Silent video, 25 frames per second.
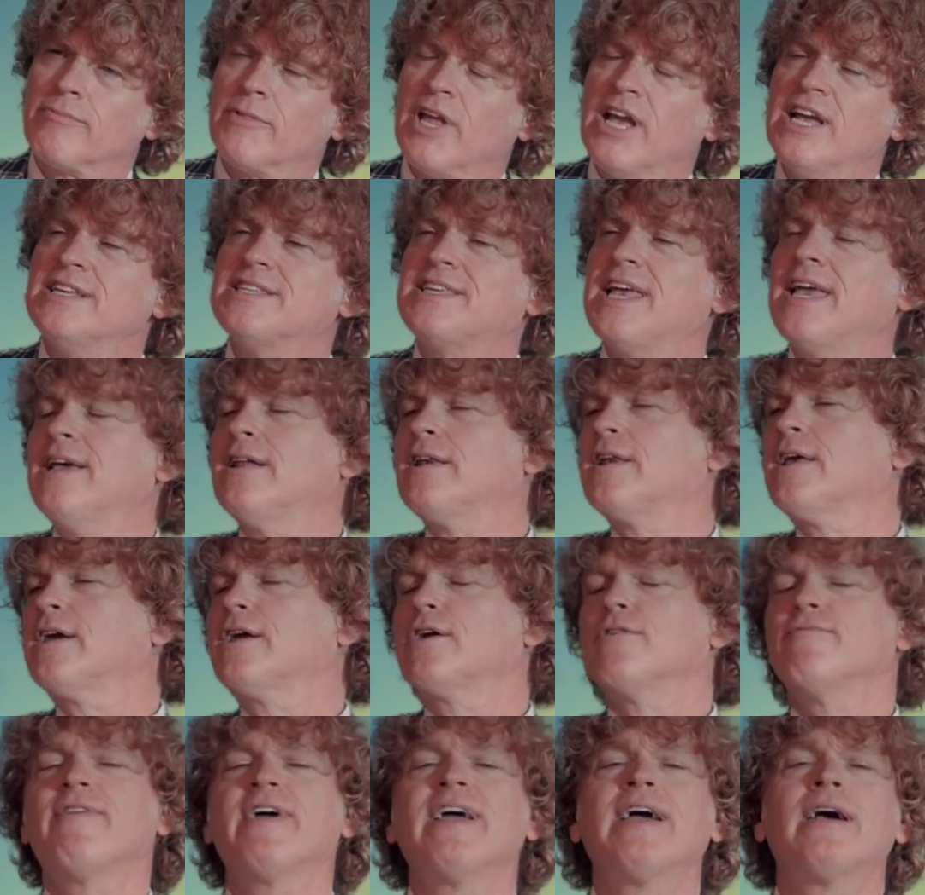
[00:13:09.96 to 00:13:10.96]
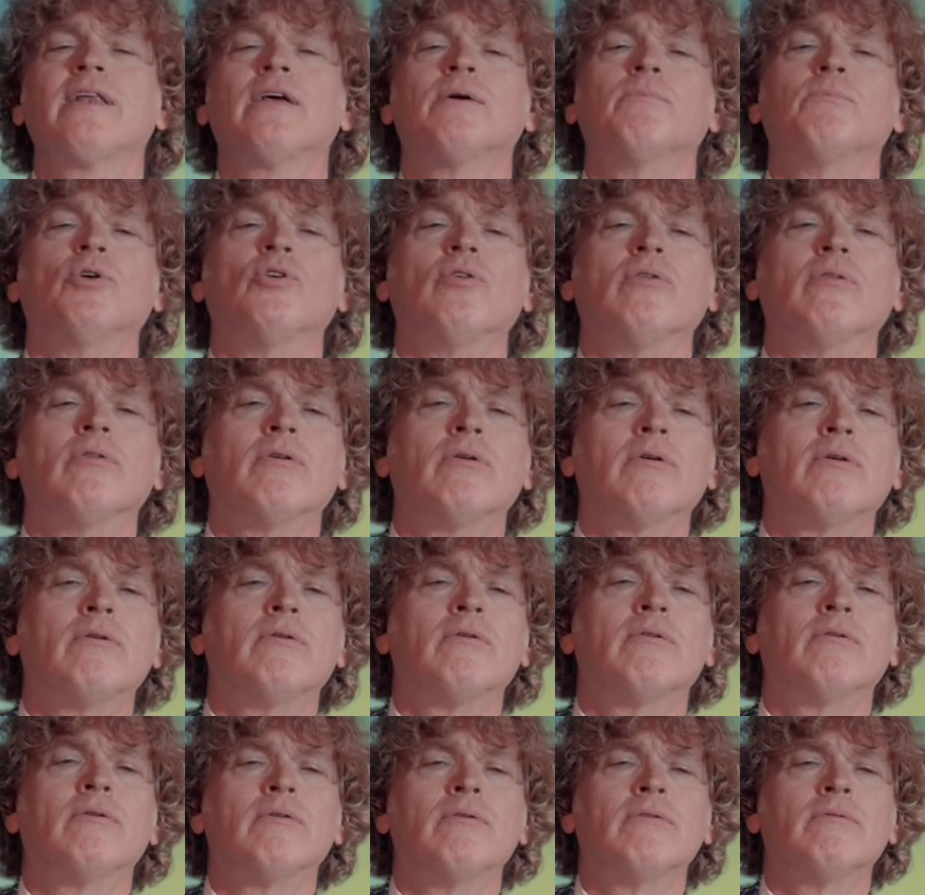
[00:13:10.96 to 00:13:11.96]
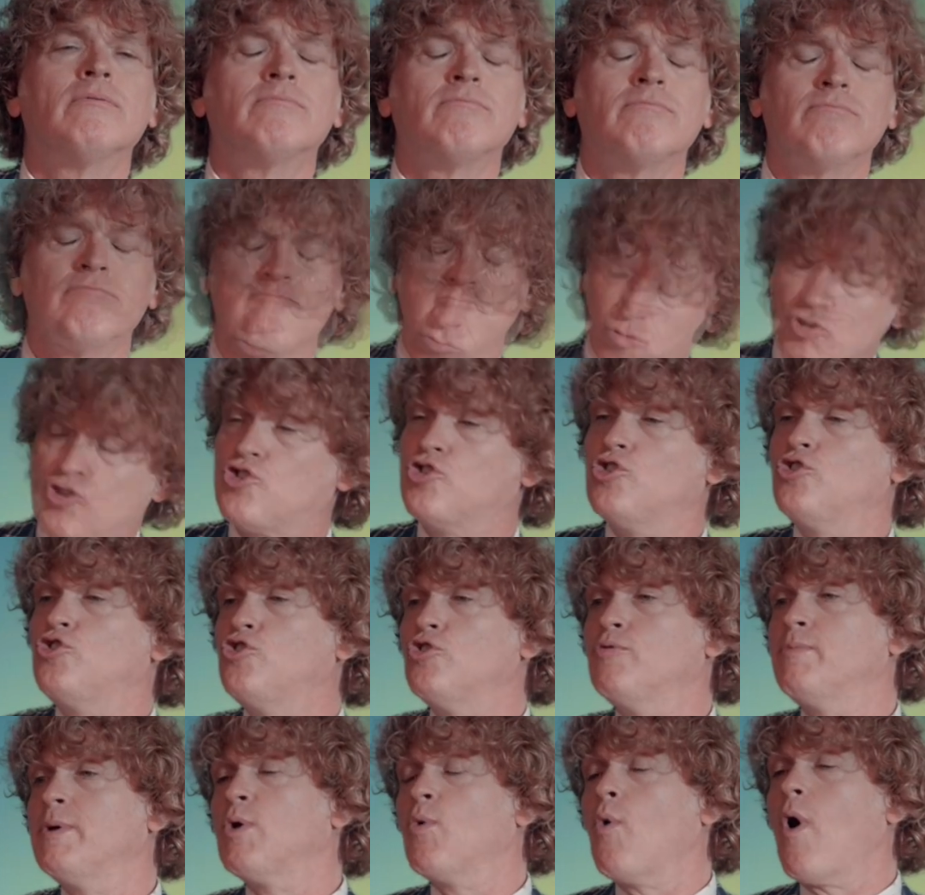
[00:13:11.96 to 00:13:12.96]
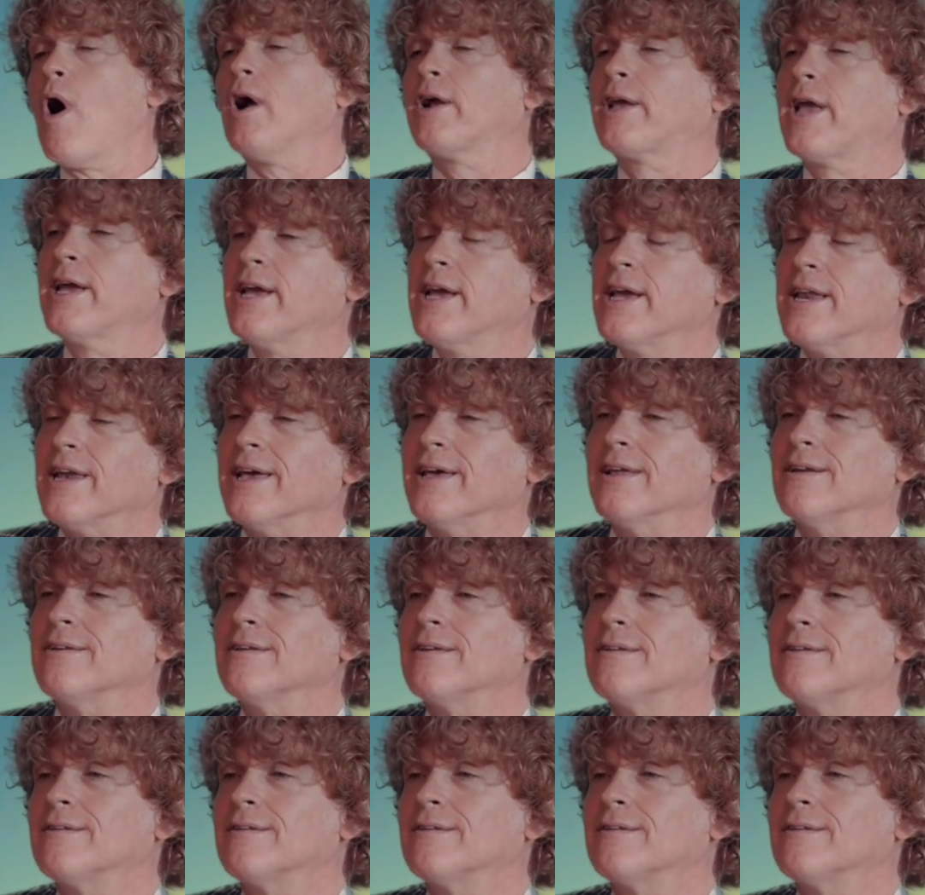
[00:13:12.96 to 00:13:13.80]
Is healing available? Yes. Should you be walking in it?